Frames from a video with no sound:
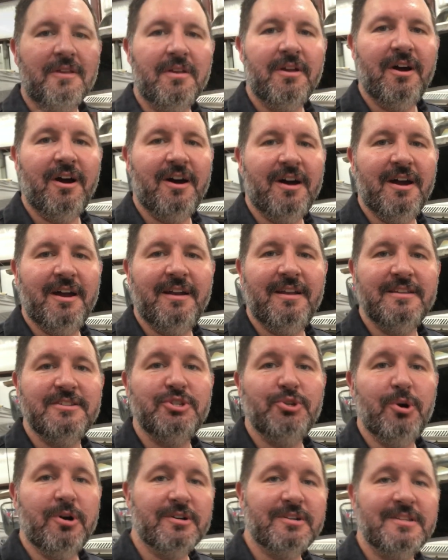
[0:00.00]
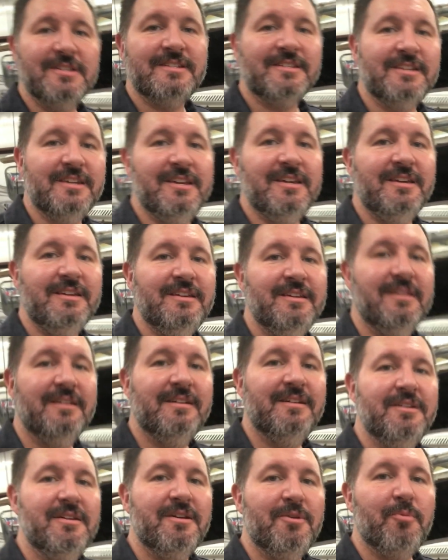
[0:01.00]
Alright, as you all can see,
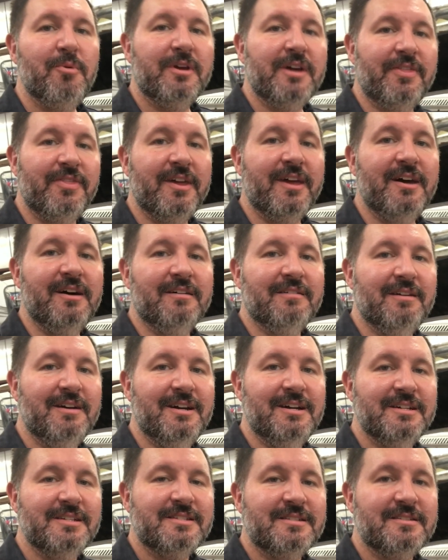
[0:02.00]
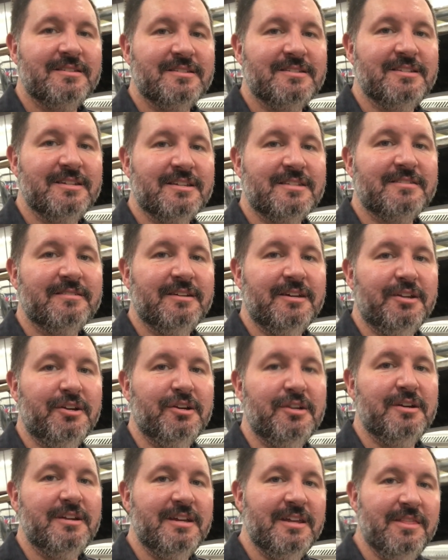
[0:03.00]
we got the LS, the
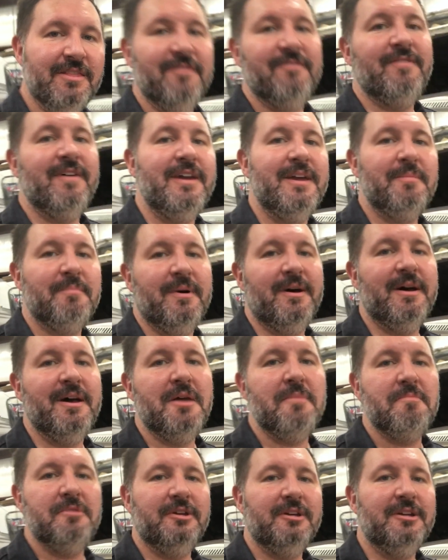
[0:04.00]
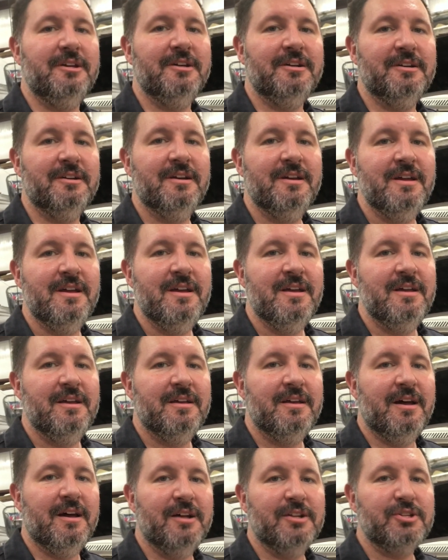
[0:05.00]
6-liter in the van behind me here.
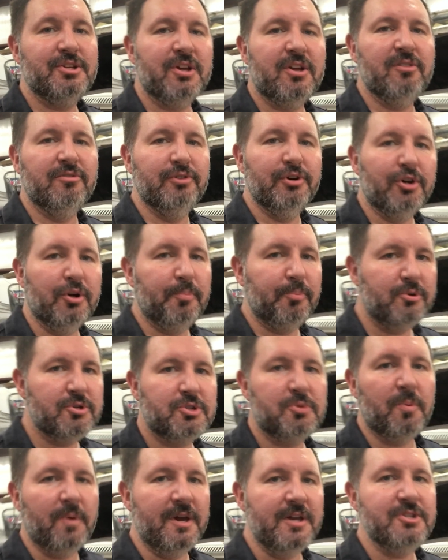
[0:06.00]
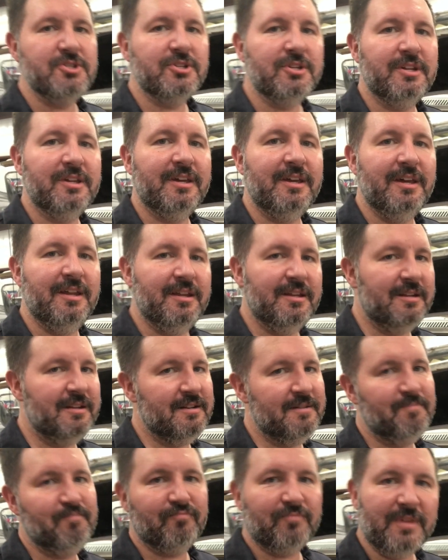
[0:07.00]
Took a little persuasion to get
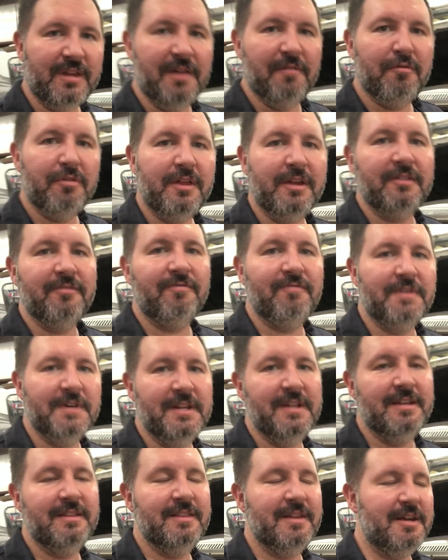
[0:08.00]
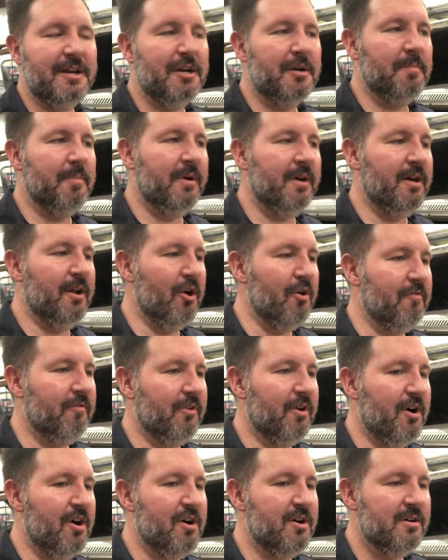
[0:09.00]
everything to fit in there, but
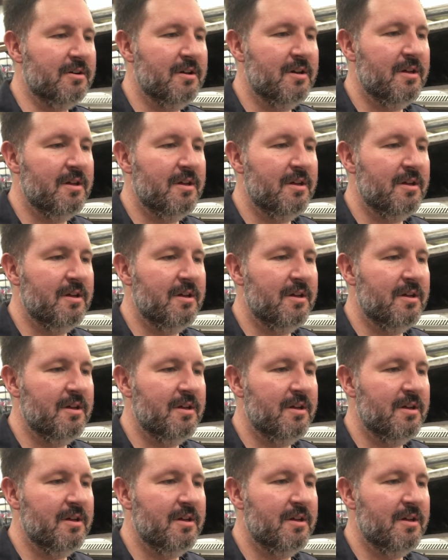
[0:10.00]
overall,